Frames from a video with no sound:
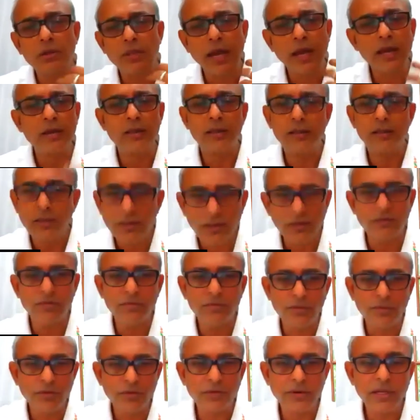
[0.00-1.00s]
that itself,
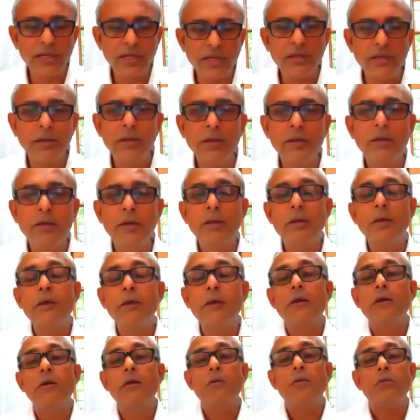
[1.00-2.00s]
right?
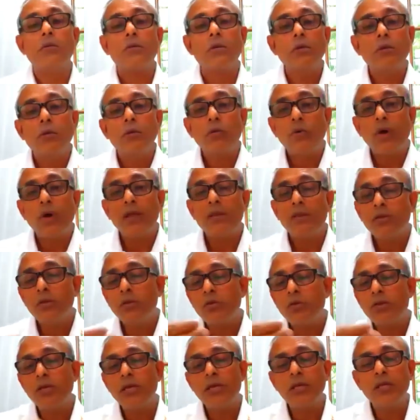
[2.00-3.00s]
Once
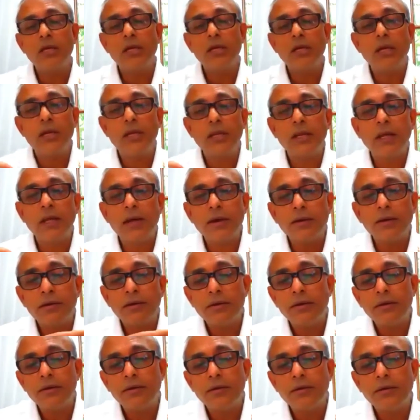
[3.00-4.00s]
you see the data,
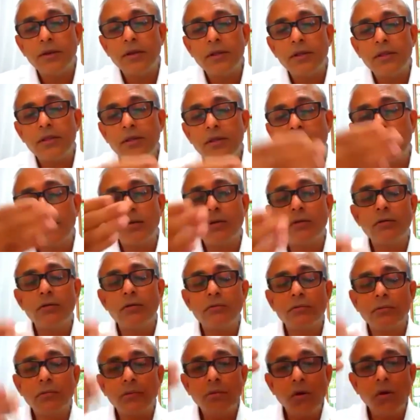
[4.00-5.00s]
it's a
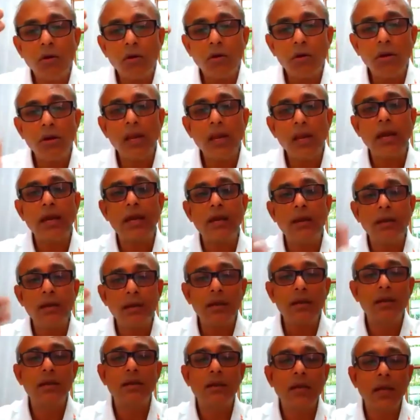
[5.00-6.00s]
online
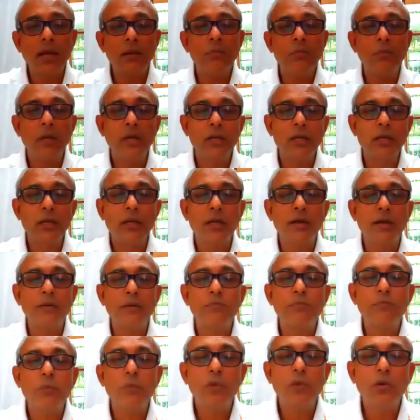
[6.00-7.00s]
real-time data.
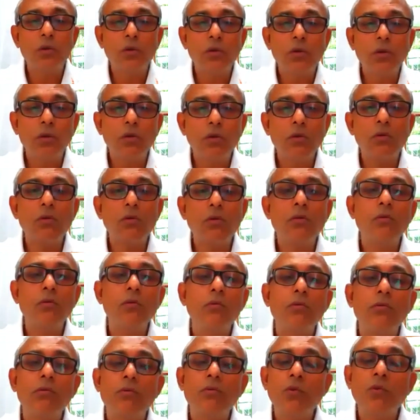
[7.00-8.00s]
You
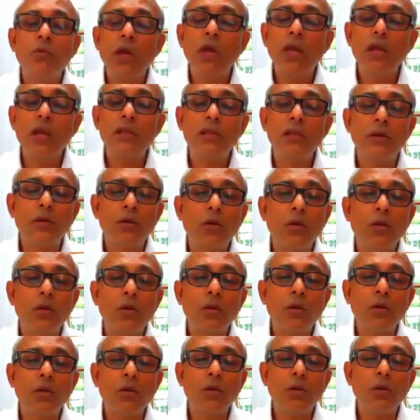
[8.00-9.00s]
know where are the
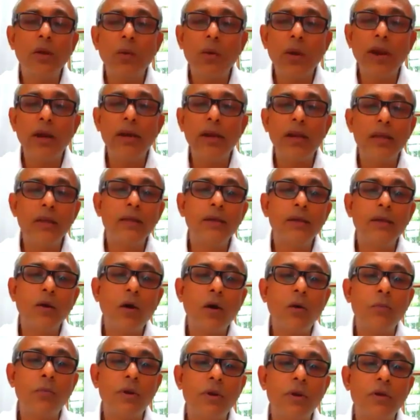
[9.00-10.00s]
non-value-adding
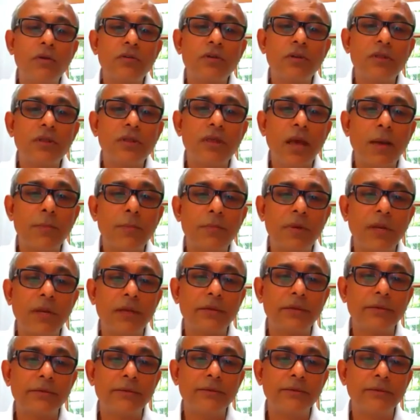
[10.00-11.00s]
operations happening,
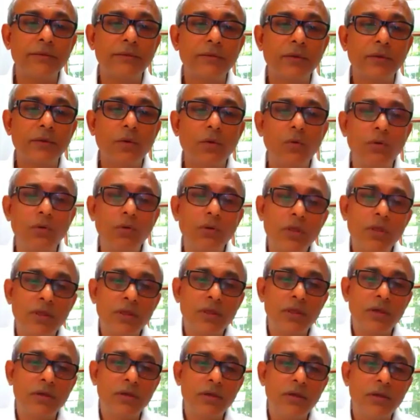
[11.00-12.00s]
or
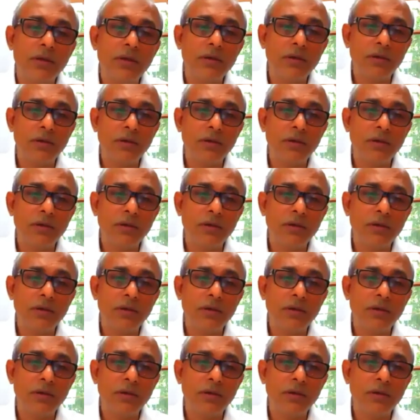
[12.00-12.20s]
is it